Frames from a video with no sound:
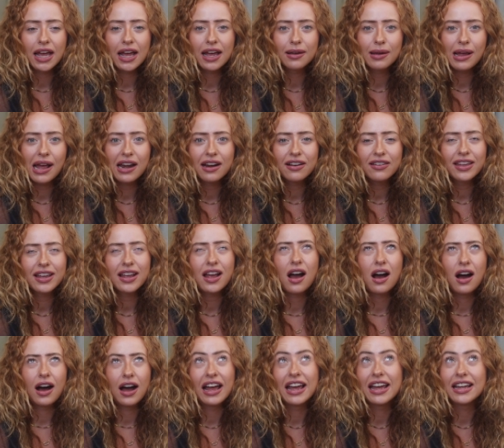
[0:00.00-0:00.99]
I'm kind of like a
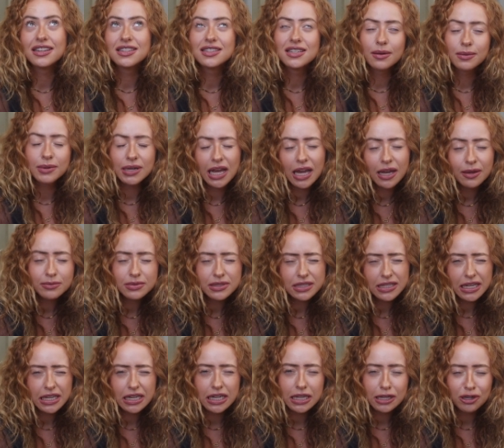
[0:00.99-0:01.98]
hothead sometimes and
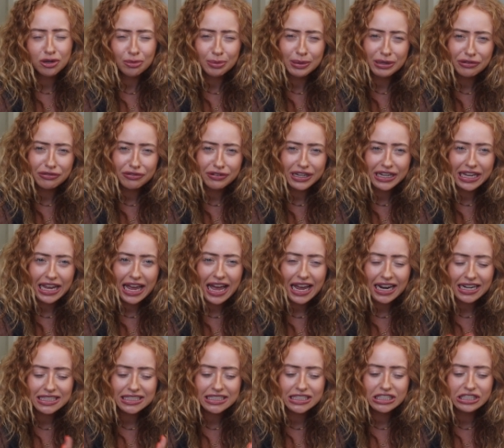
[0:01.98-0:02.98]
get a little bit
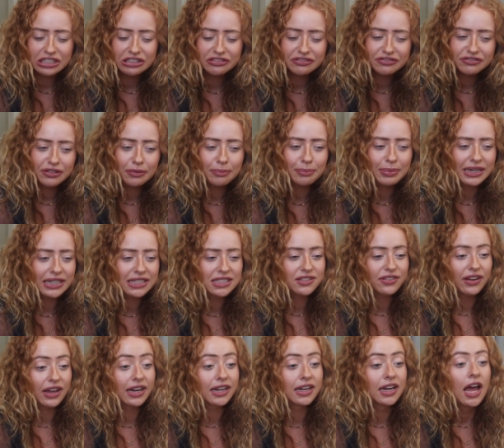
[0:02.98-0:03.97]
reactive, but it's
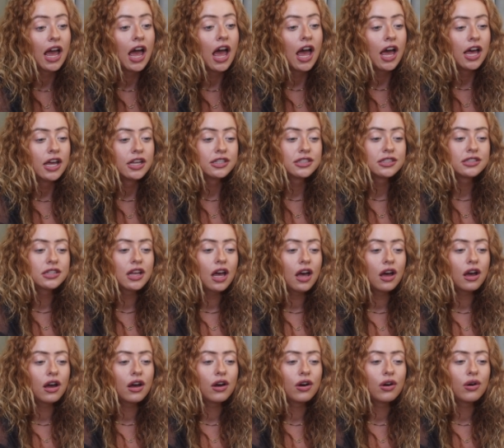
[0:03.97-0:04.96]
fine.
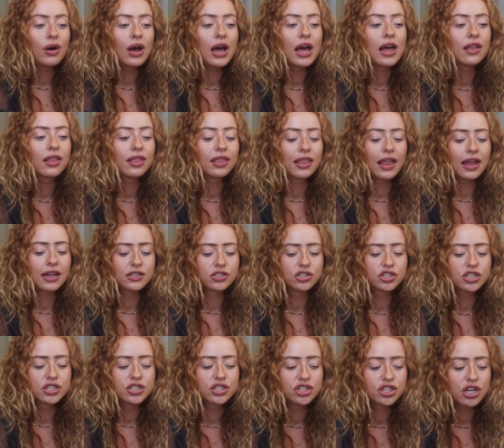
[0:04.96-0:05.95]
So let's
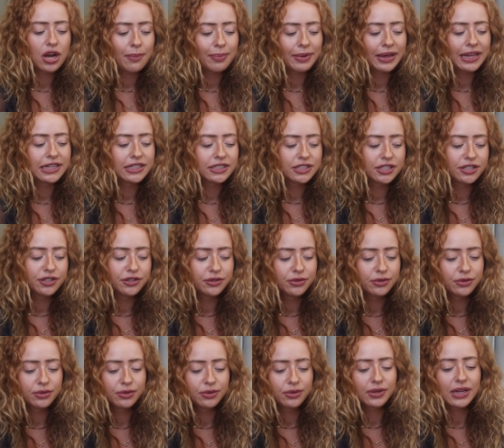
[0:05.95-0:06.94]
just jump
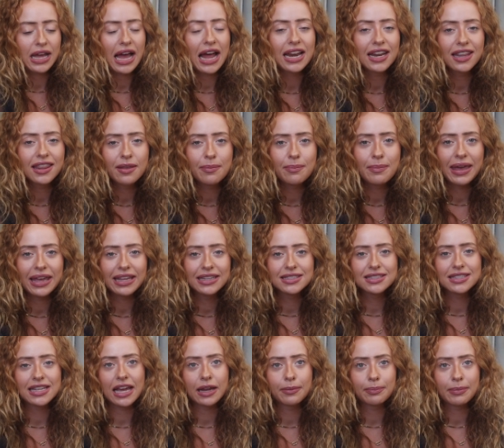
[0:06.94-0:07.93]
into kind of the main
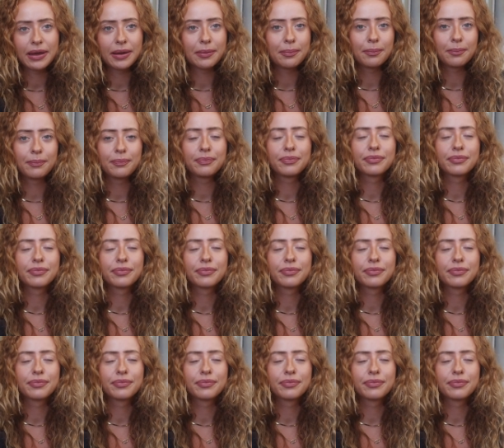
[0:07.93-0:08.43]
segment,